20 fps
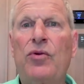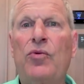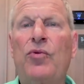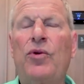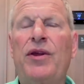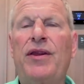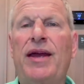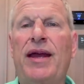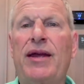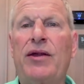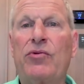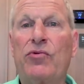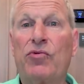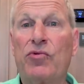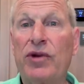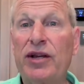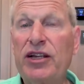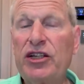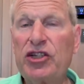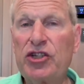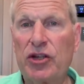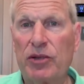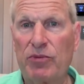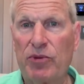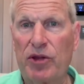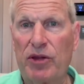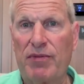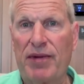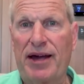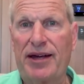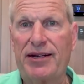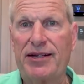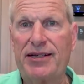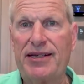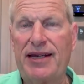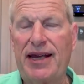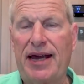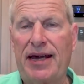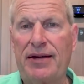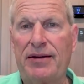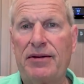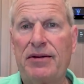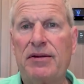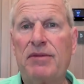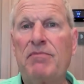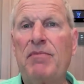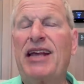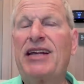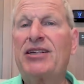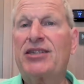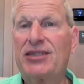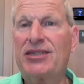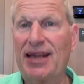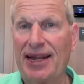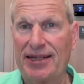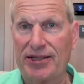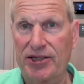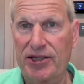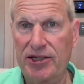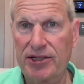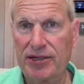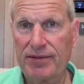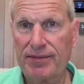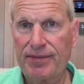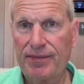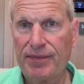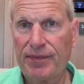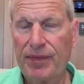with a reasonable amount of debt makes sense.